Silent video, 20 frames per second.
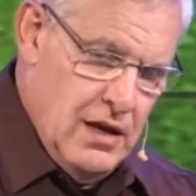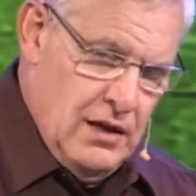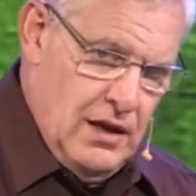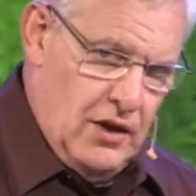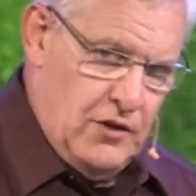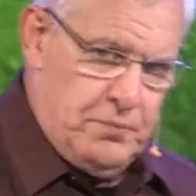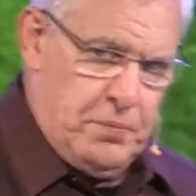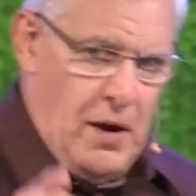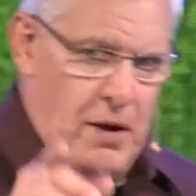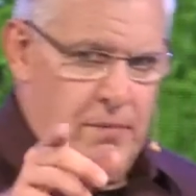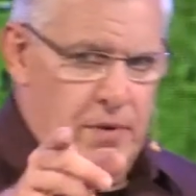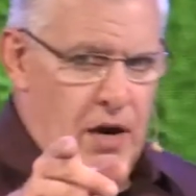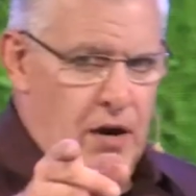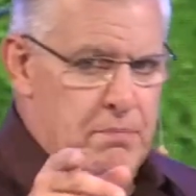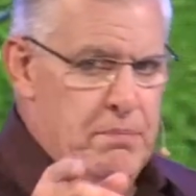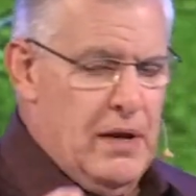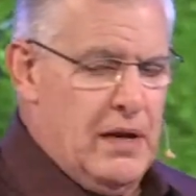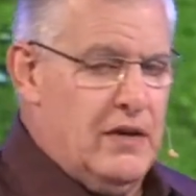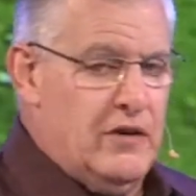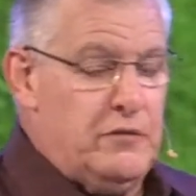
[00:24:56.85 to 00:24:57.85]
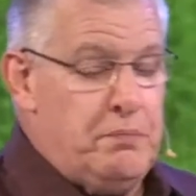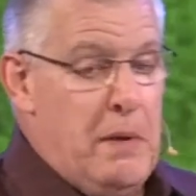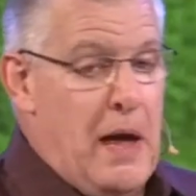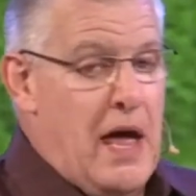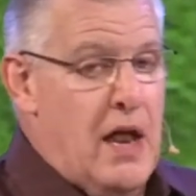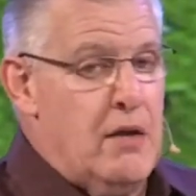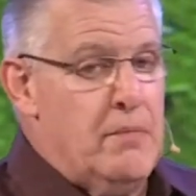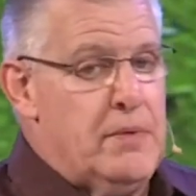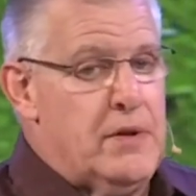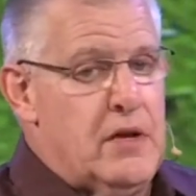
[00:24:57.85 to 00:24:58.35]
That's probably our biggest
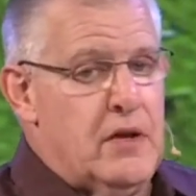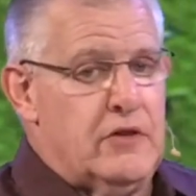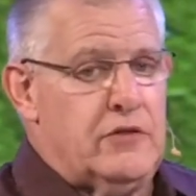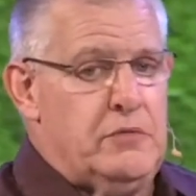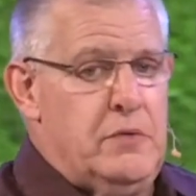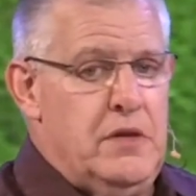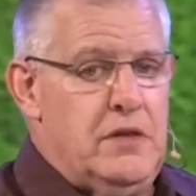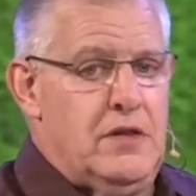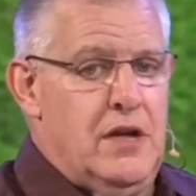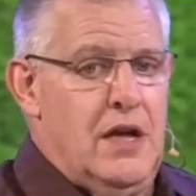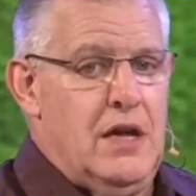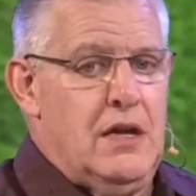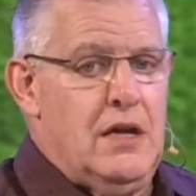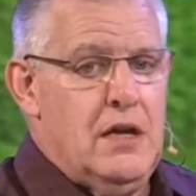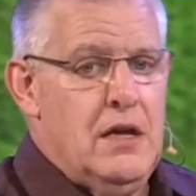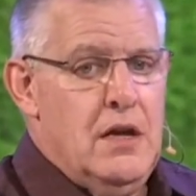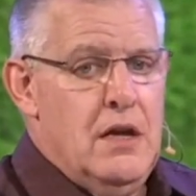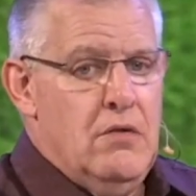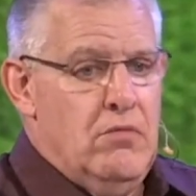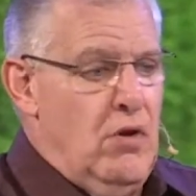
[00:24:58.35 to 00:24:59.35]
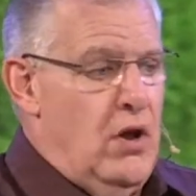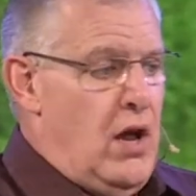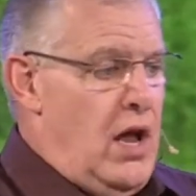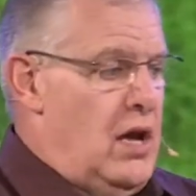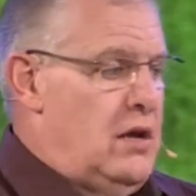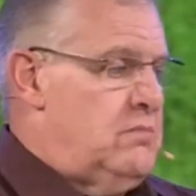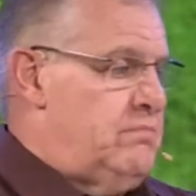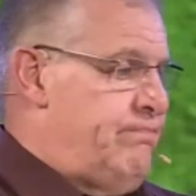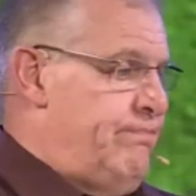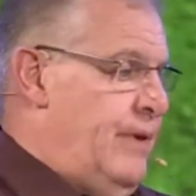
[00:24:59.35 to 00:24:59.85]
battle, because we think,
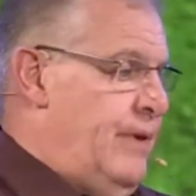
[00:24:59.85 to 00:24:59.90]
well,